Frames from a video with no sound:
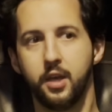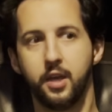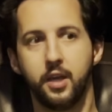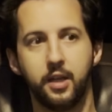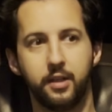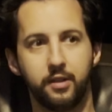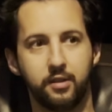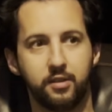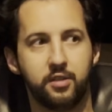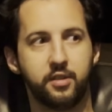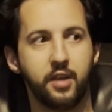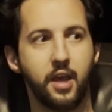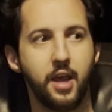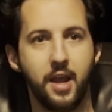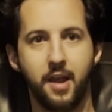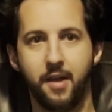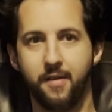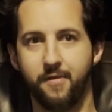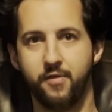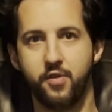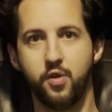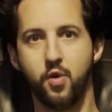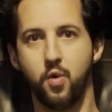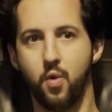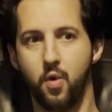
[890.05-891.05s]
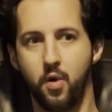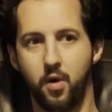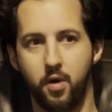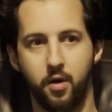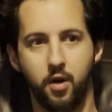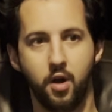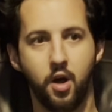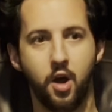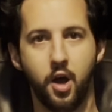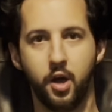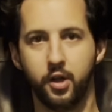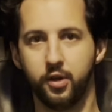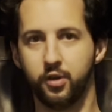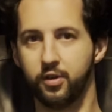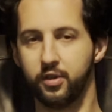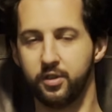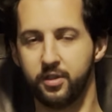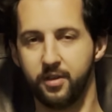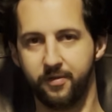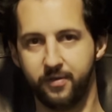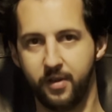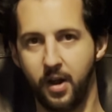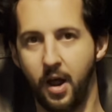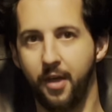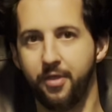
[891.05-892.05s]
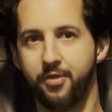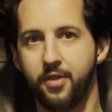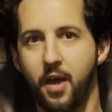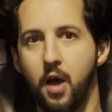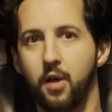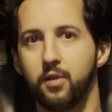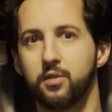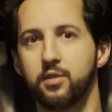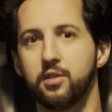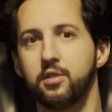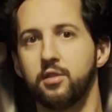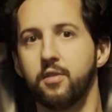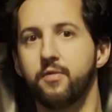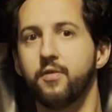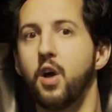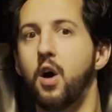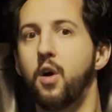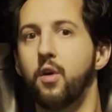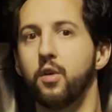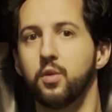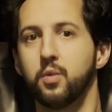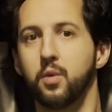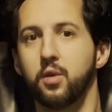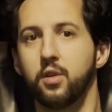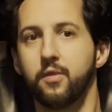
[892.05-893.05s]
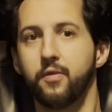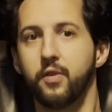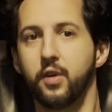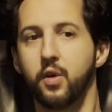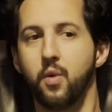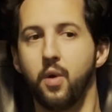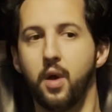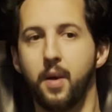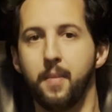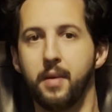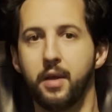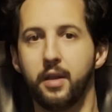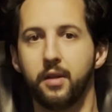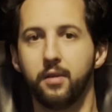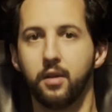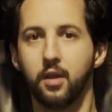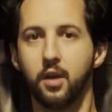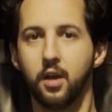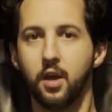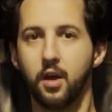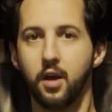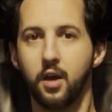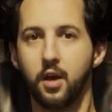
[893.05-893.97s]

can save your hundreds, if not thousands of dollars worth of equipment.